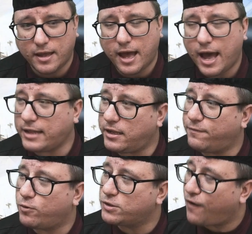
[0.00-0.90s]
And then, of
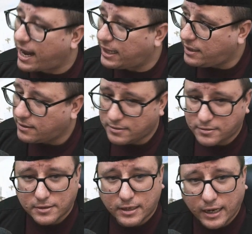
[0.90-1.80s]
course, finally,
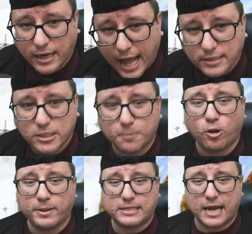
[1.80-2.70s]
Enhanced
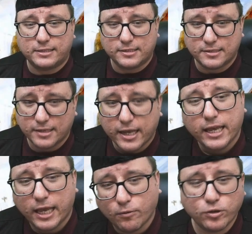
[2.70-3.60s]
Deployment Tactics.
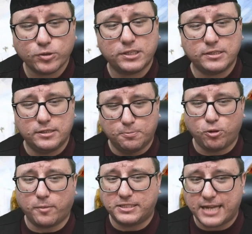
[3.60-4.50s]
It reduces
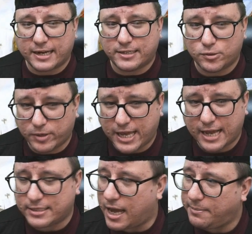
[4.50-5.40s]
Deployment Tactics recast
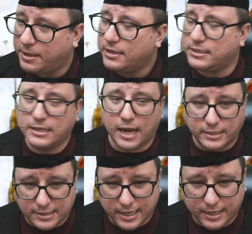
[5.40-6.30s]
time to 90
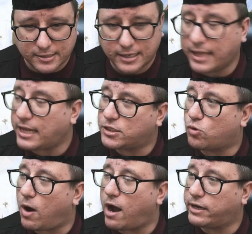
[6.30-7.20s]
seconds, and that is
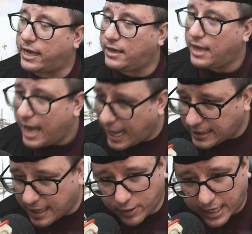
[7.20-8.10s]
acquired again at
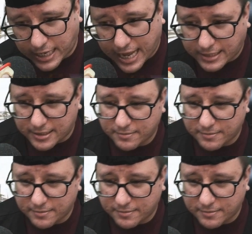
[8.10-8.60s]
level 88.